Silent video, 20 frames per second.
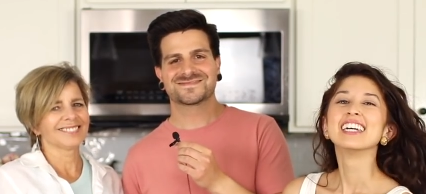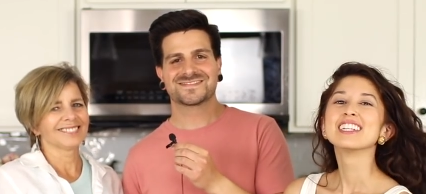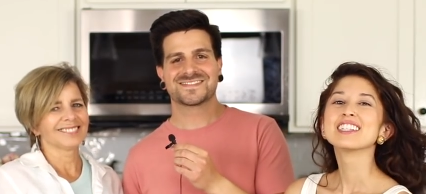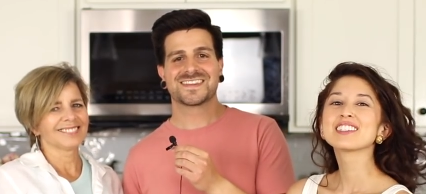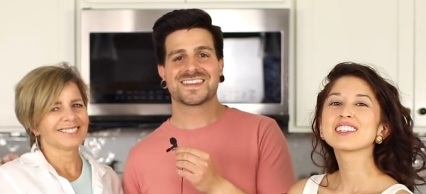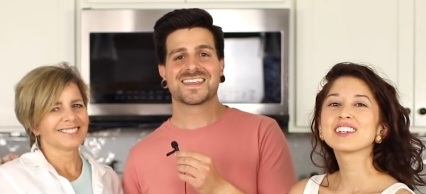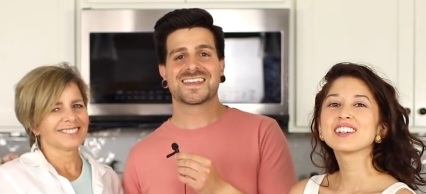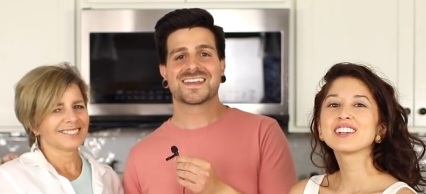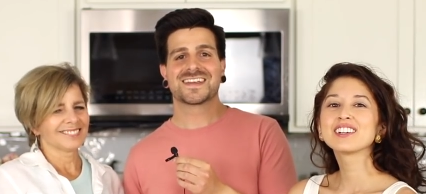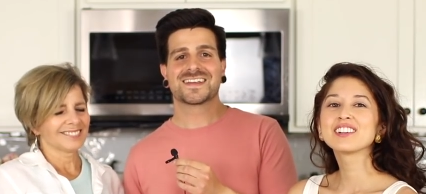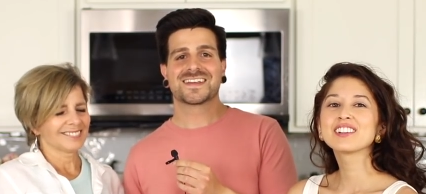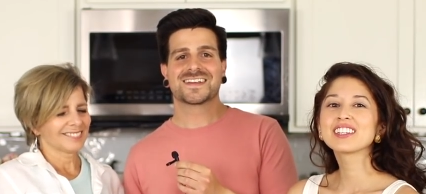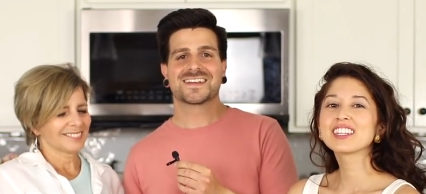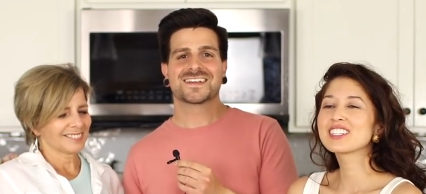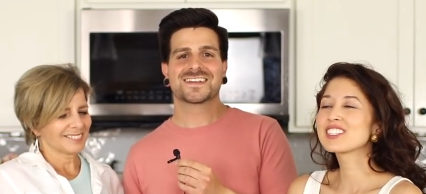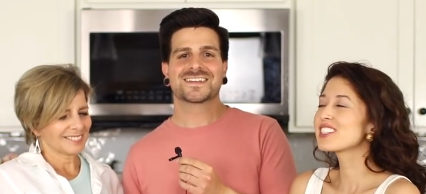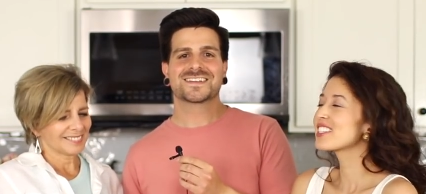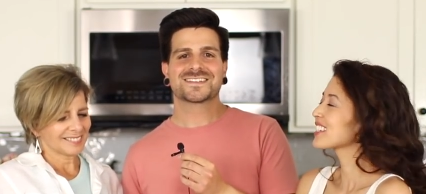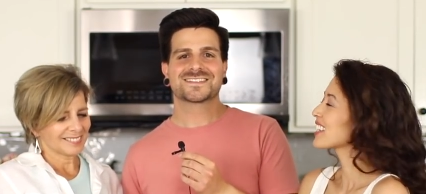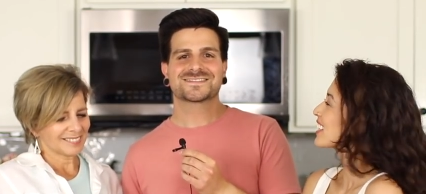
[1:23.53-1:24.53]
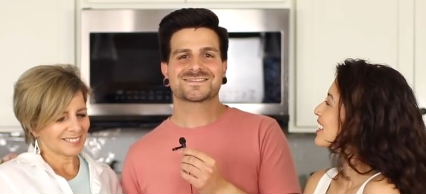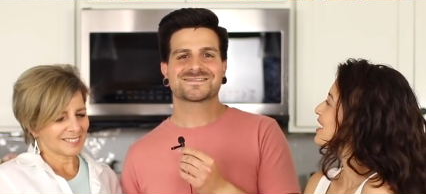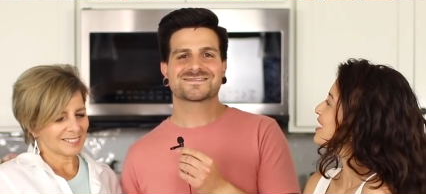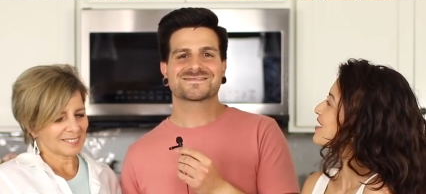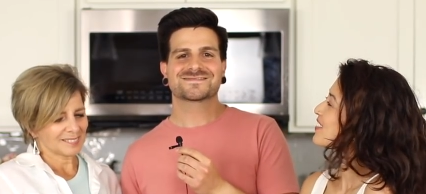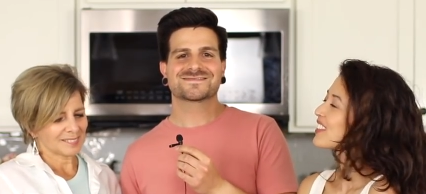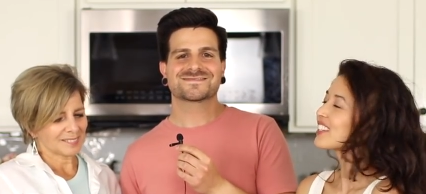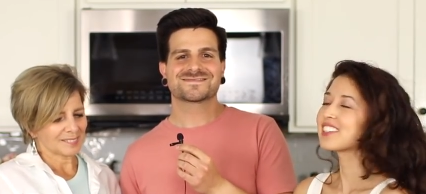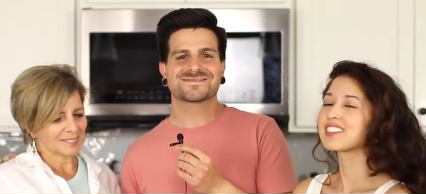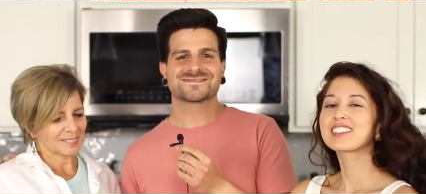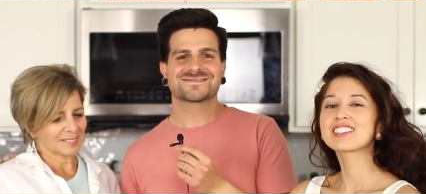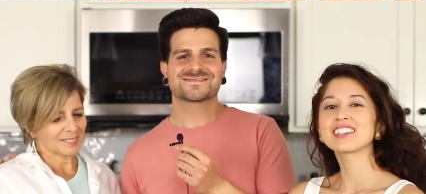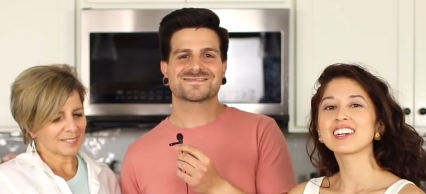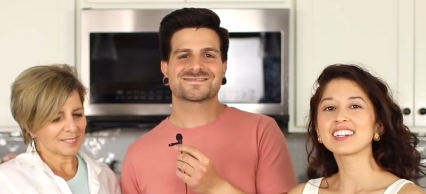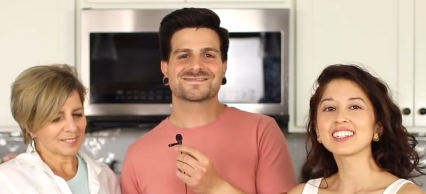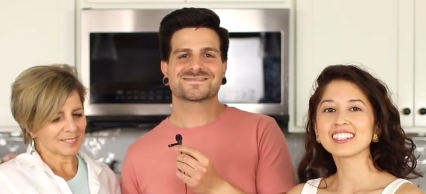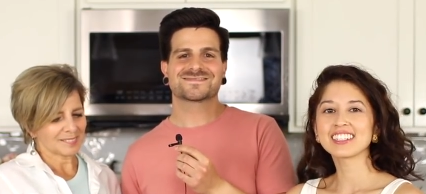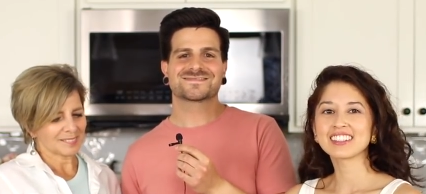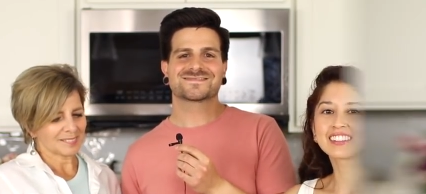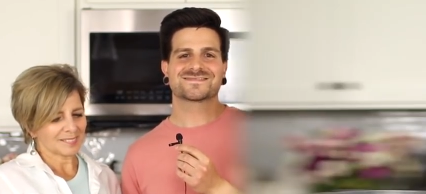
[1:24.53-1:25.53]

Speaker 1: So let's just get this video started.